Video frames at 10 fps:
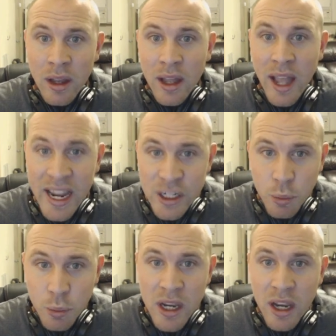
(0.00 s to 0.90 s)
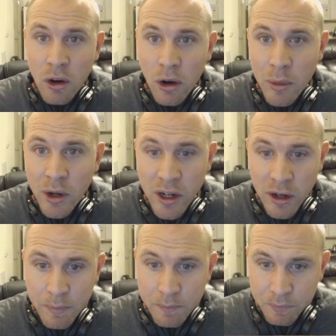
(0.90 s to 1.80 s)
HP and armor
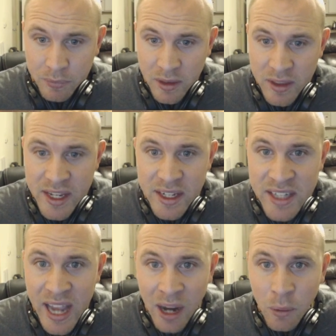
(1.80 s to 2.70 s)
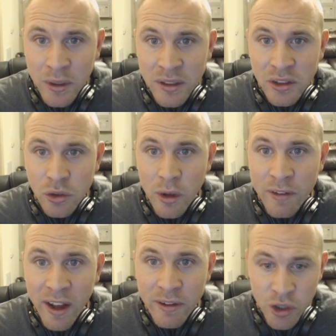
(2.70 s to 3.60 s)
here. The attack ones,
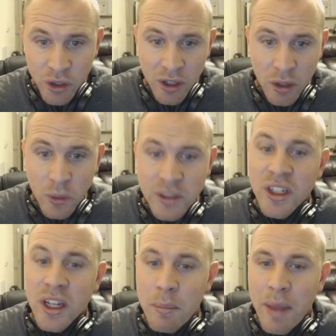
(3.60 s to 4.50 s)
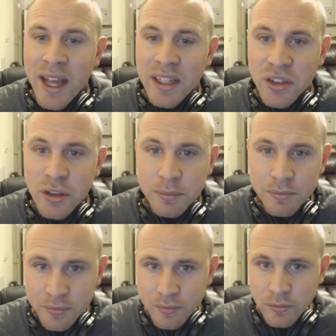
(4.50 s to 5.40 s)
25 trillion once you get them maxed.
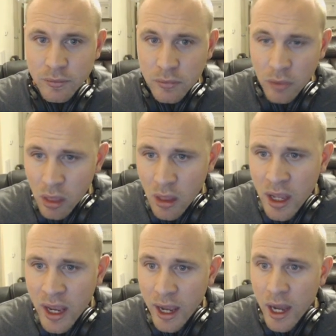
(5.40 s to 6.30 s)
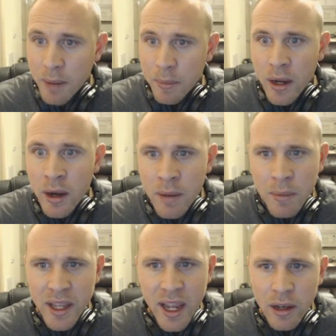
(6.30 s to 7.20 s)
But
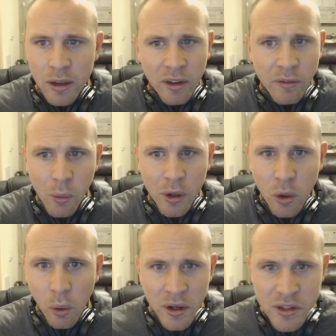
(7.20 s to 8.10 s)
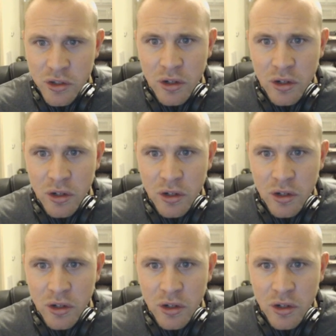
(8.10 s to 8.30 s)
again, the level 1 cores